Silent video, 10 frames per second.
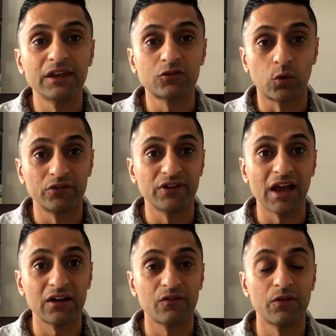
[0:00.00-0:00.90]
towards the
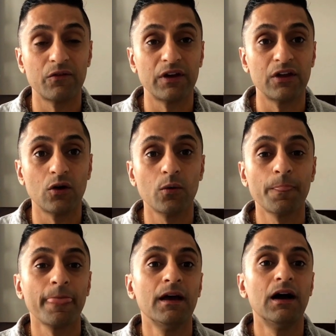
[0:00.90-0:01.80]
end of the video.
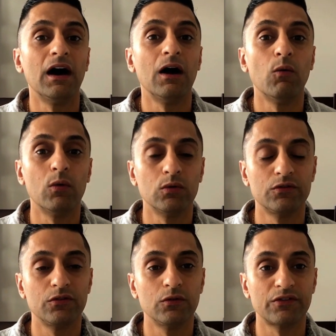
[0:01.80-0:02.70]
What we'll
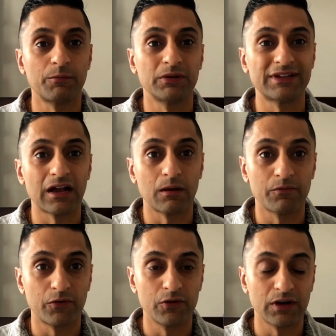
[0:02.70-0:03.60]
do is I'll put that up
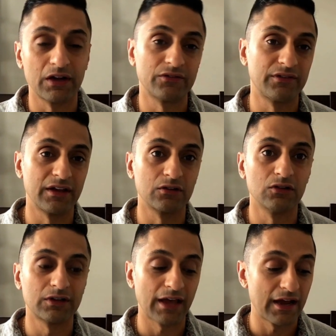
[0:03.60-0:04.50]
for you guys to take a
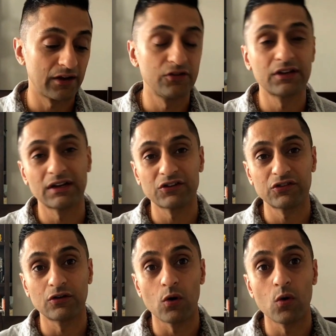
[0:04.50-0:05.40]
look at, and you can
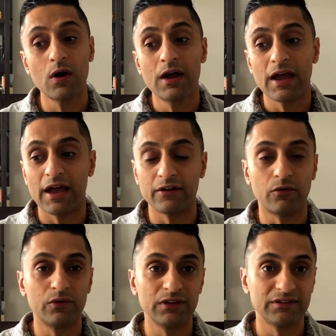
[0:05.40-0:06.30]
actually go and
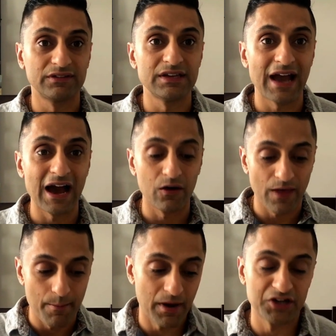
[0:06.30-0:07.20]
really see how
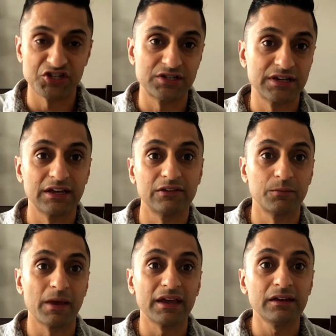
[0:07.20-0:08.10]
that matcha tea is
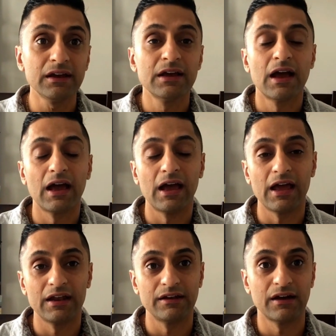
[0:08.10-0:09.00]
made.
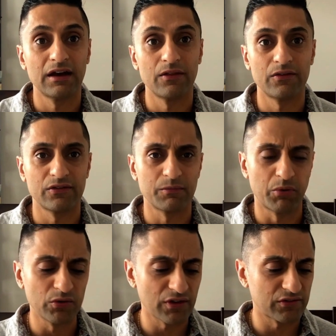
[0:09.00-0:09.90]
And the
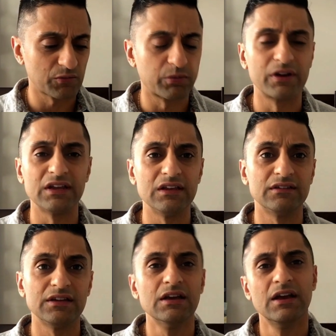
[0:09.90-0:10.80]
process is pretty
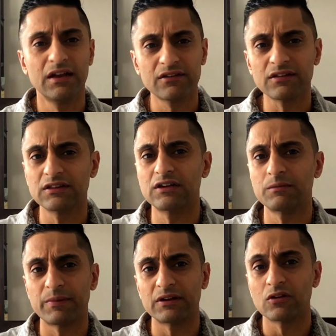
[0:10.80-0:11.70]
easy. It is a
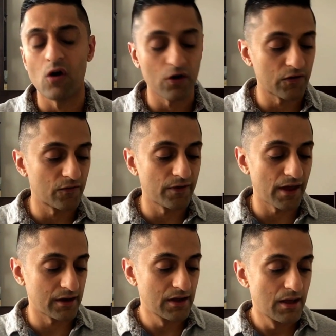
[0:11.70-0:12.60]
little bit longer
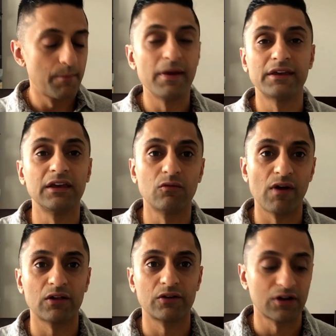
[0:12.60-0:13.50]
than making a
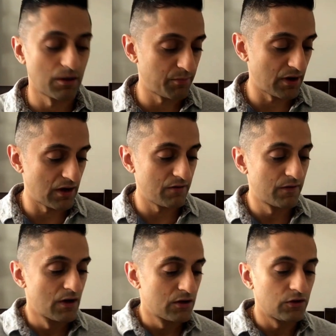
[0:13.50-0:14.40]
regular cup of,
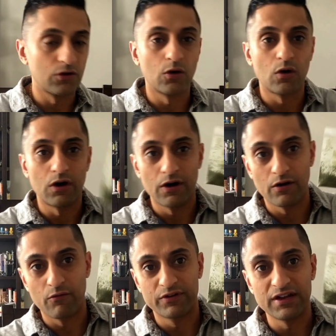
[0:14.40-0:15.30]
you know,
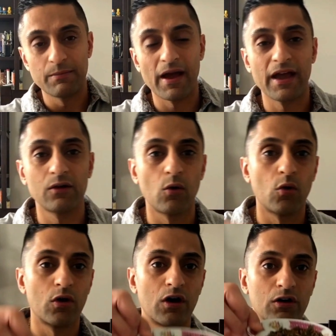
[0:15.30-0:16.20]
our tea bag
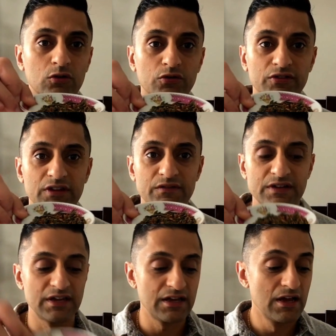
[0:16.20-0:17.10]
or our loose leaf
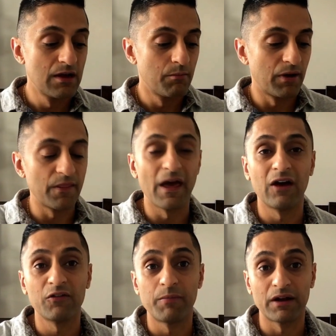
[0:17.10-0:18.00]
tea, but the
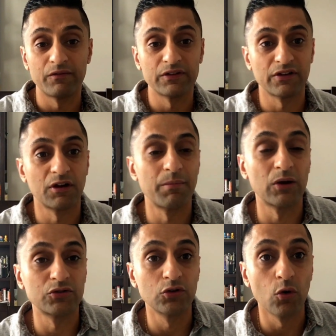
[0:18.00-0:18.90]
health benefits I'm
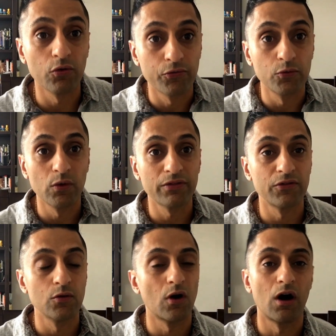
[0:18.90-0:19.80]
about to go through with
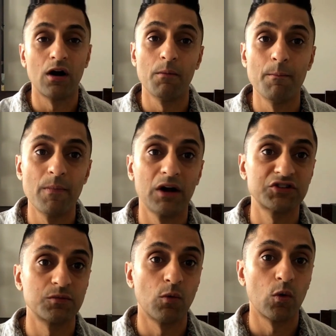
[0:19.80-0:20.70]
you are
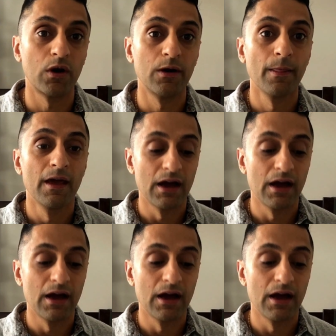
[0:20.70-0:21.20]
much more